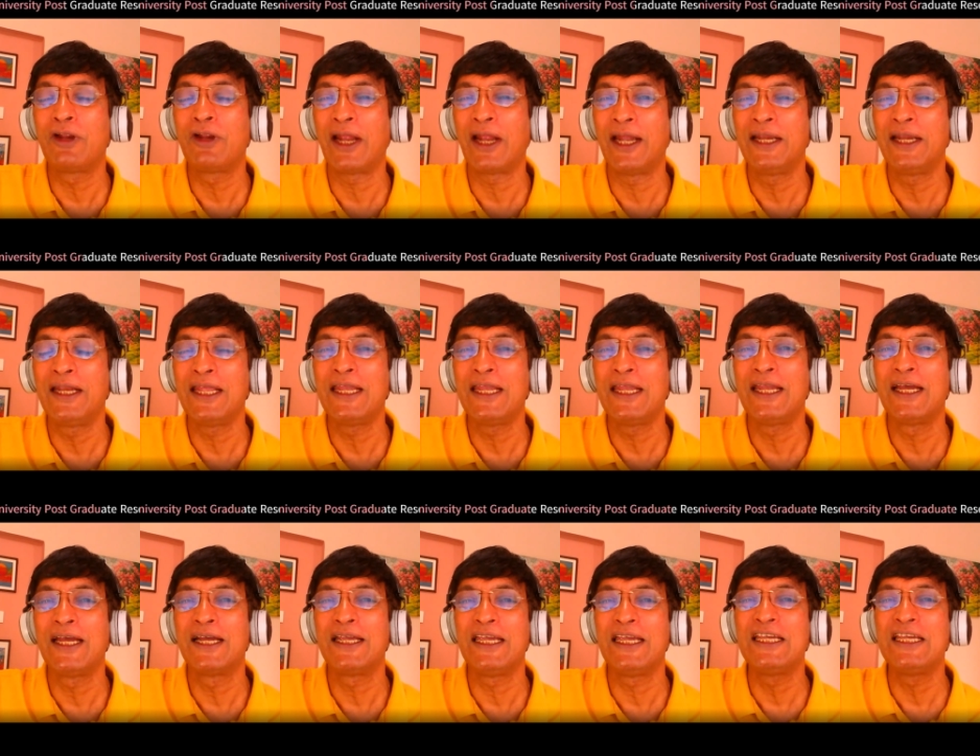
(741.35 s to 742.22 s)
write,
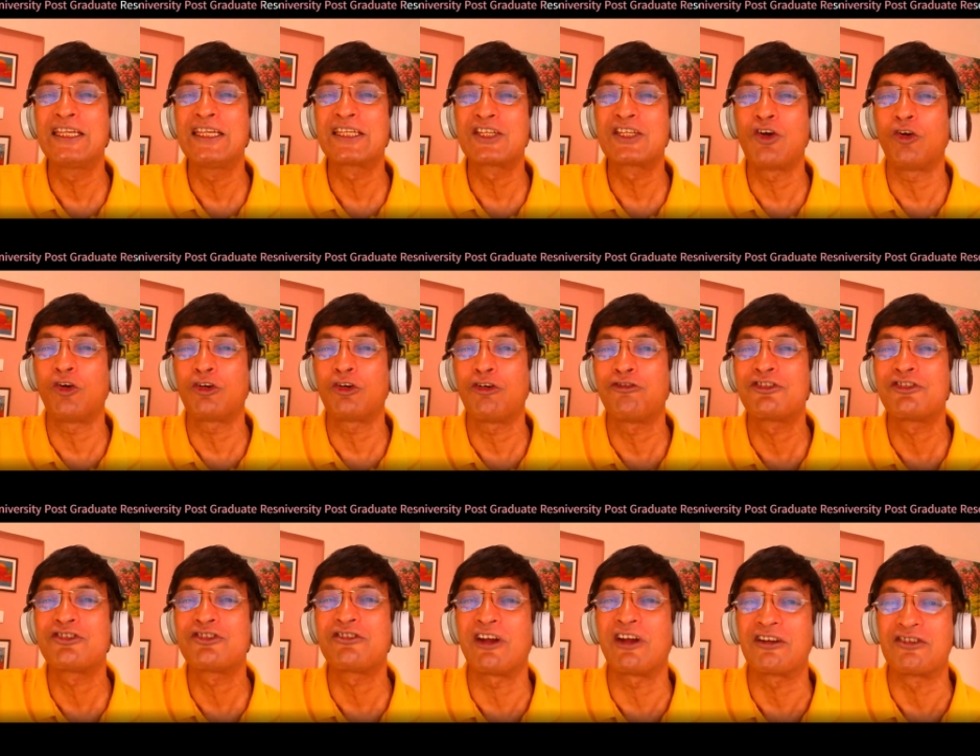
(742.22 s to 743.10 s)
is sort of
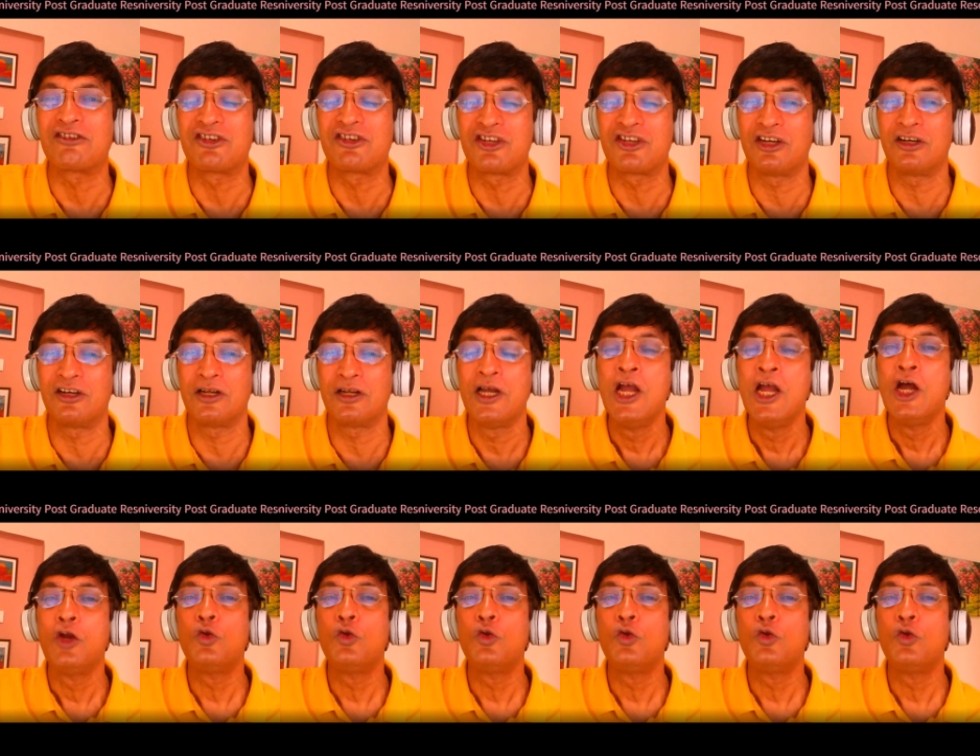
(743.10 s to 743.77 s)
structured.